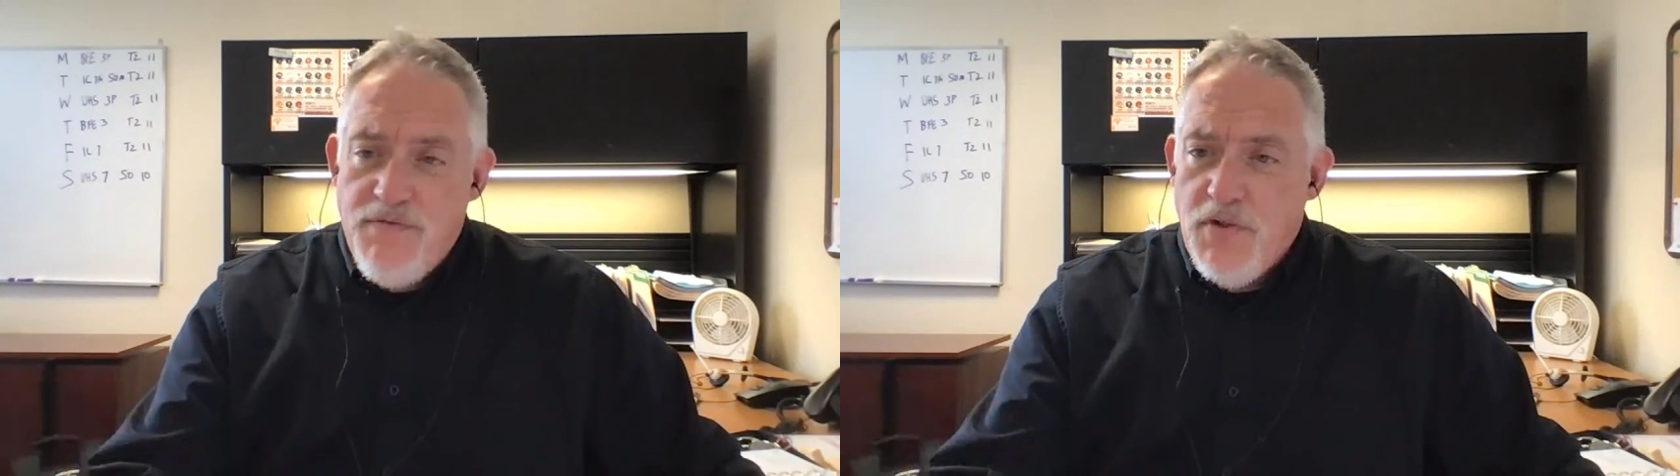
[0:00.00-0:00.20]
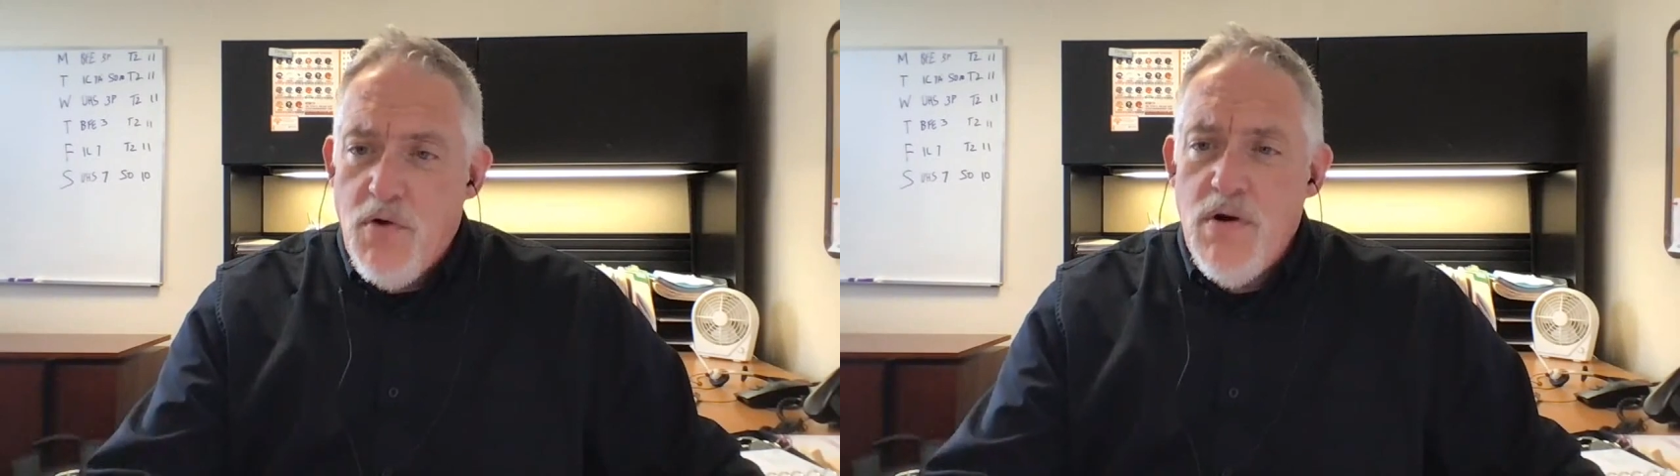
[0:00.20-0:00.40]

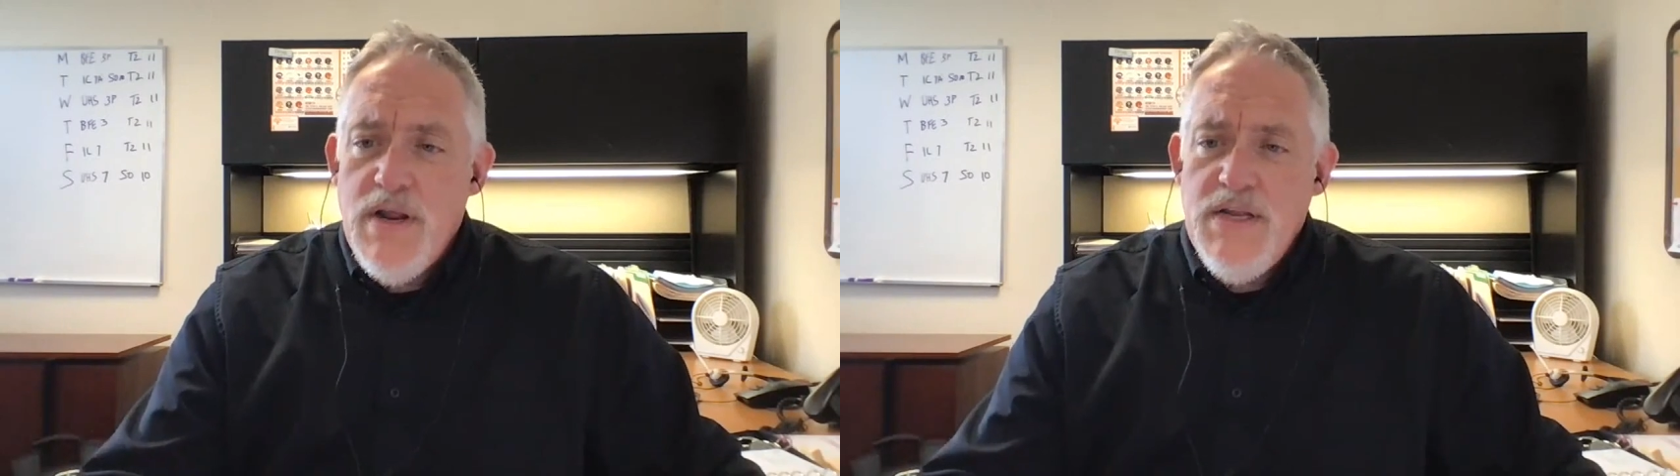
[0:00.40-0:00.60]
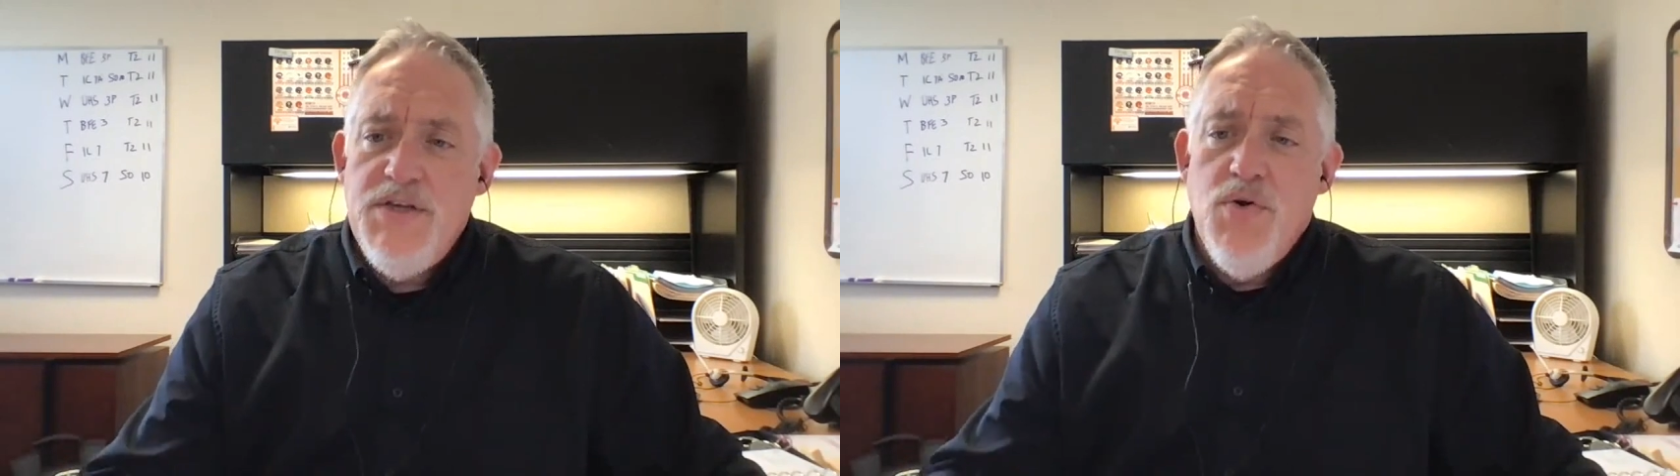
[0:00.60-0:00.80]
floor
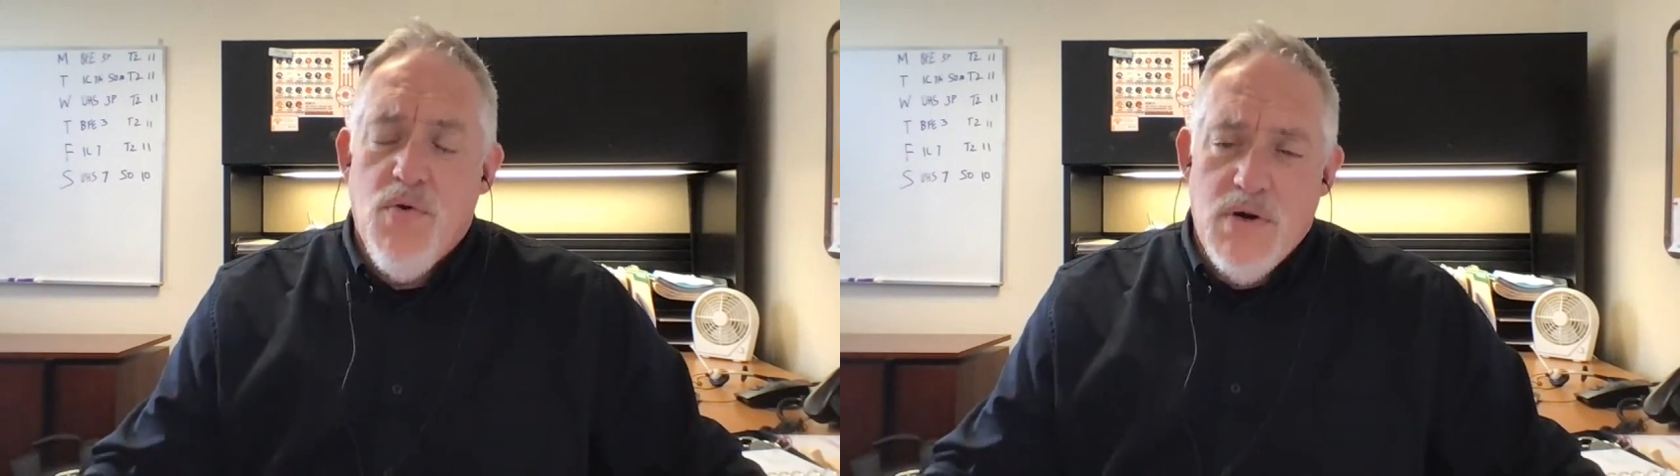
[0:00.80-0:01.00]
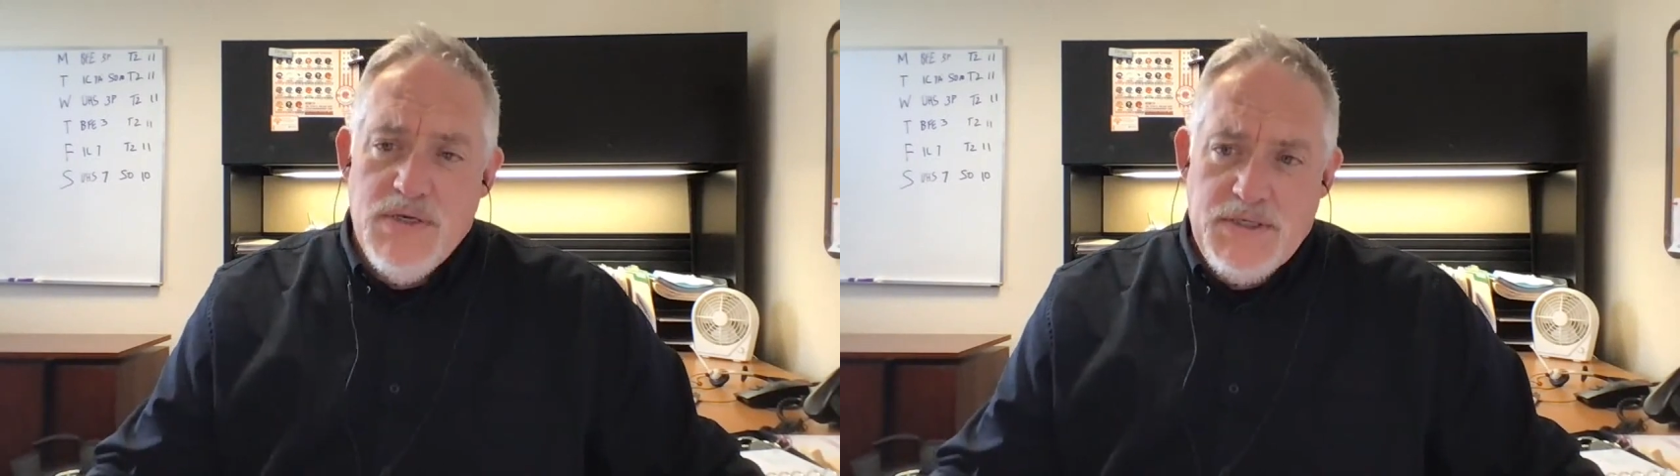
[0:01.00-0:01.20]
is
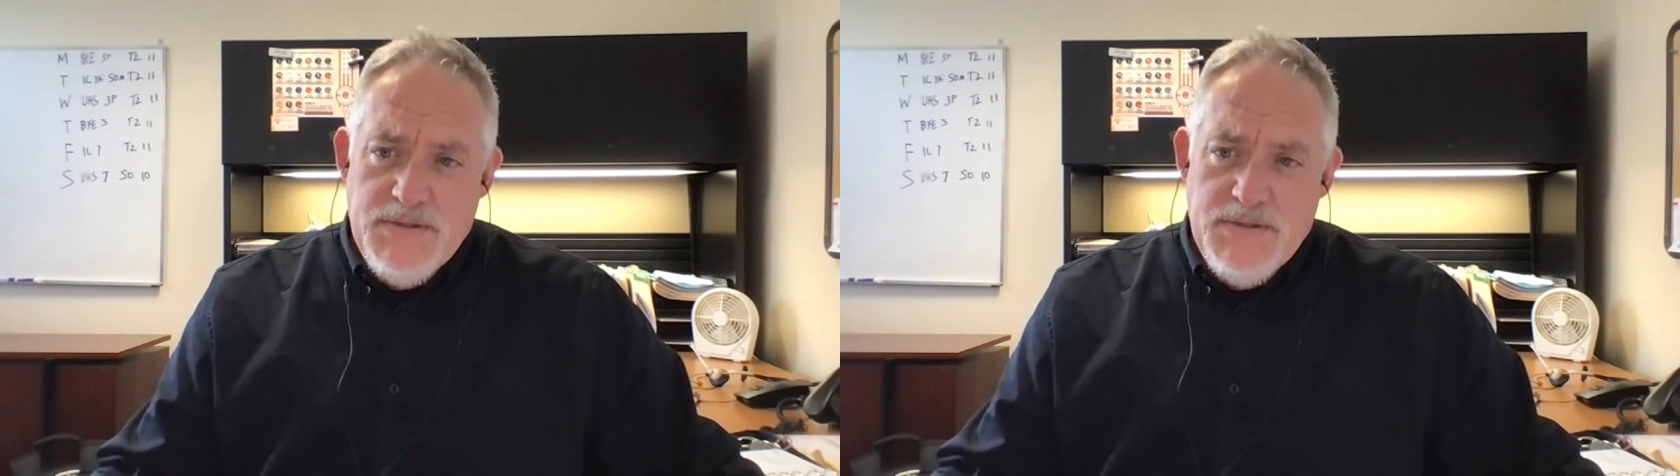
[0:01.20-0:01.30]
yours.